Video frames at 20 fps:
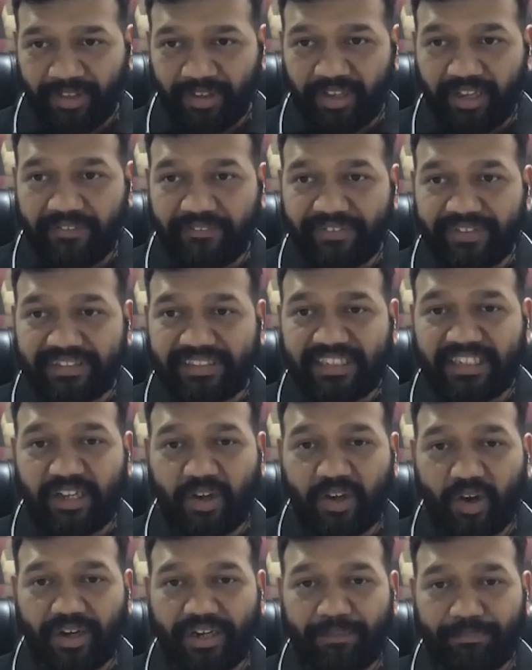Everything
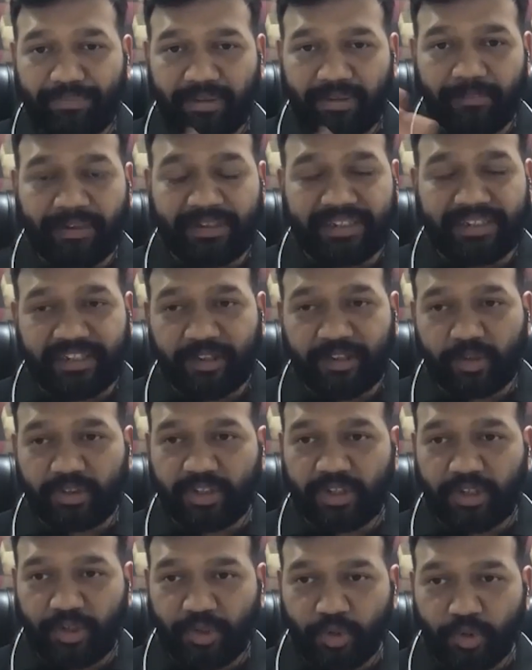got implemented into
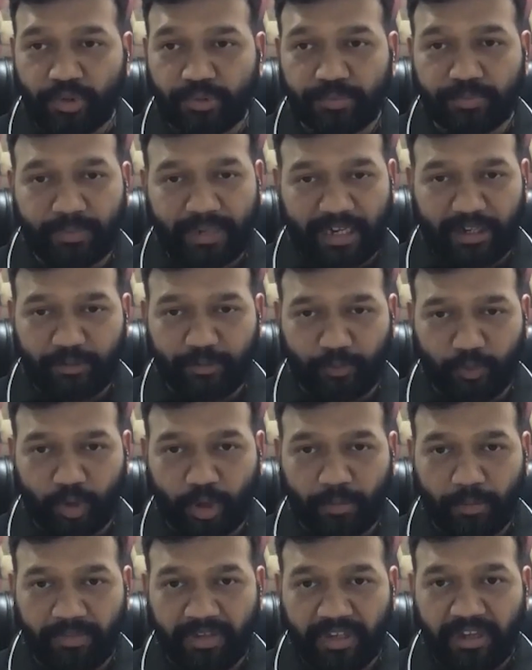the new
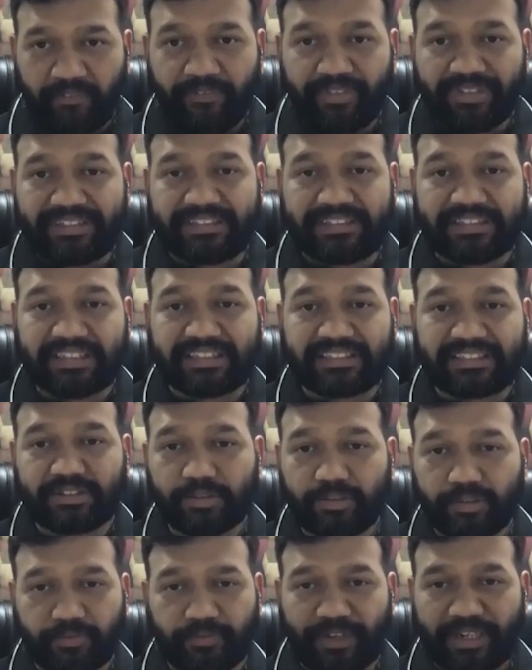platform with just
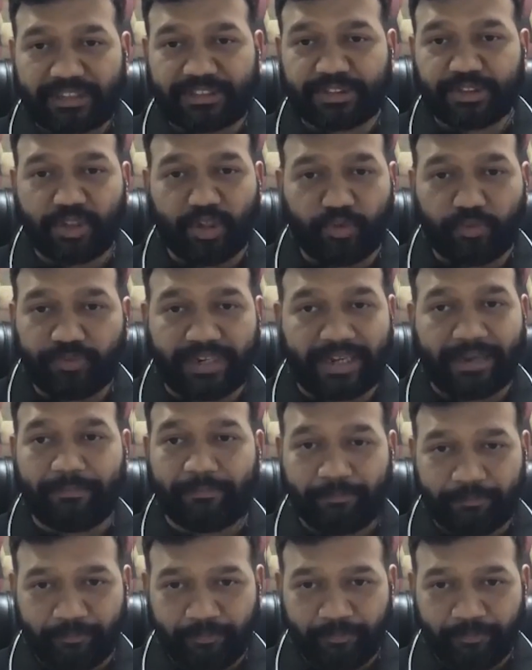fraction of time.